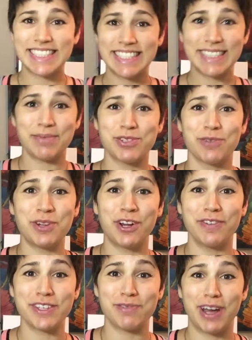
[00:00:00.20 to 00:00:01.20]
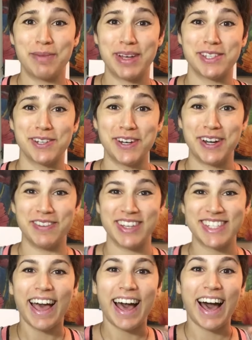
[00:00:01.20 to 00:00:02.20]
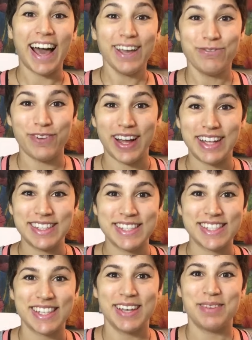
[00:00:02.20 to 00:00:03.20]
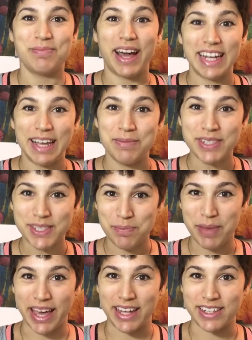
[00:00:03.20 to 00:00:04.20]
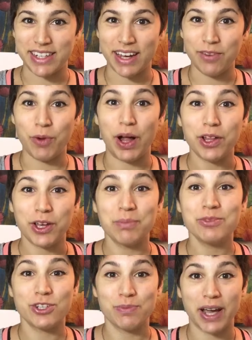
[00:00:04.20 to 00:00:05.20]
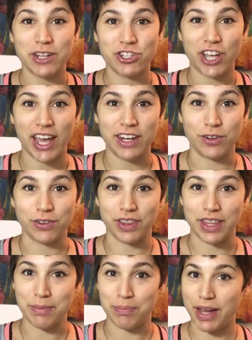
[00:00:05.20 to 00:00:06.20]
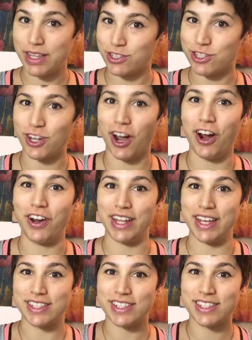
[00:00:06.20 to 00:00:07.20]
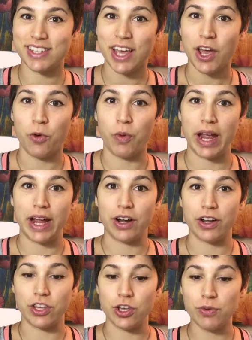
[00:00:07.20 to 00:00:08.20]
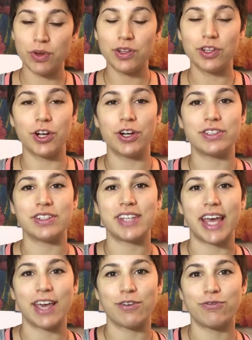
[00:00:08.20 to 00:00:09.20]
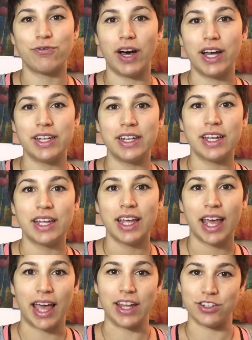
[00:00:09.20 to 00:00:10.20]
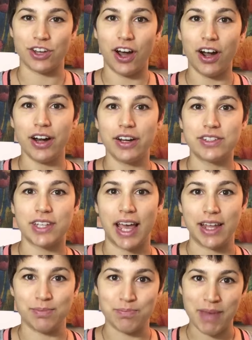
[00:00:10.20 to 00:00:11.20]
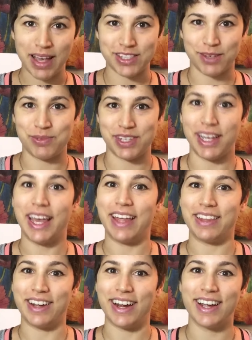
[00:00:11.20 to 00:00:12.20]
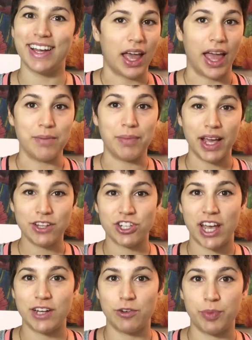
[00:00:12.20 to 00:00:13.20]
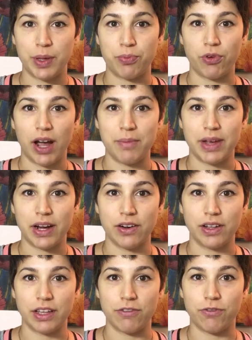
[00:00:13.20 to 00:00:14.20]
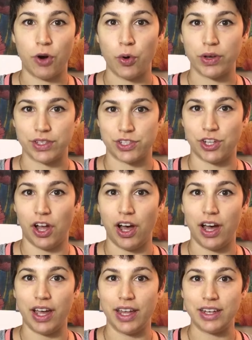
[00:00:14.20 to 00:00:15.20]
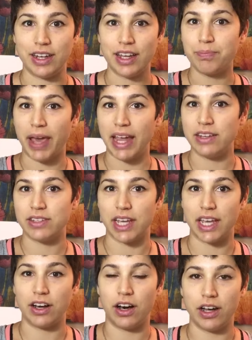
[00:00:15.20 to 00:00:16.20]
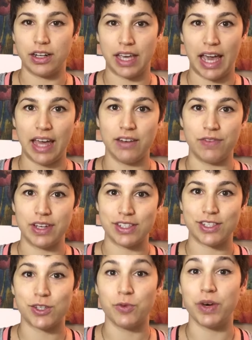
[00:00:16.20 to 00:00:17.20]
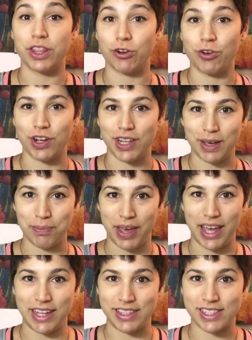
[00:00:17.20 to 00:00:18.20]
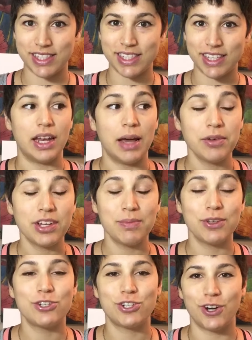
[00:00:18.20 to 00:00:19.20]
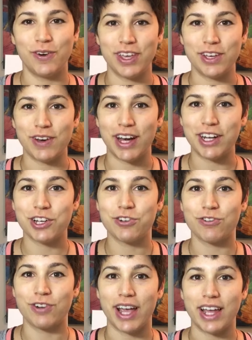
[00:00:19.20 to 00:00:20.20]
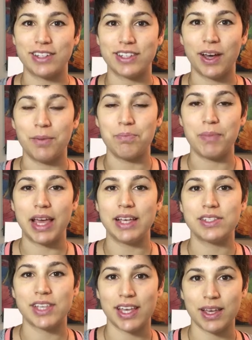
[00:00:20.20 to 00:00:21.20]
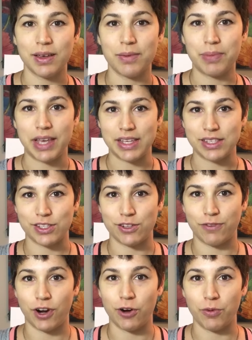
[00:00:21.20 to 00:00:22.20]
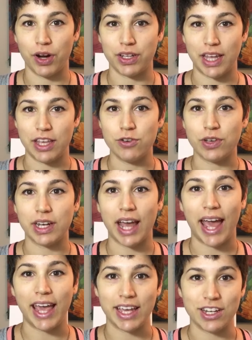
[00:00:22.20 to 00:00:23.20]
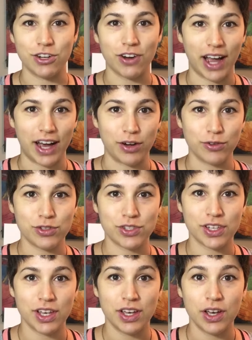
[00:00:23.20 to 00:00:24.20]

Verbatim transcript: Mm, I'm so nervous. Why am I so nervous? Hi, friends. My name is Amanda. Welcome to my channel, The Buzzed Artist, where you will learn to take fun and art and mix them together. And my channel will be primarily focused on painting on canvas with acrylic paints. And I'm going to be showing you how to create amazing pieces of artwork that you can hang in your house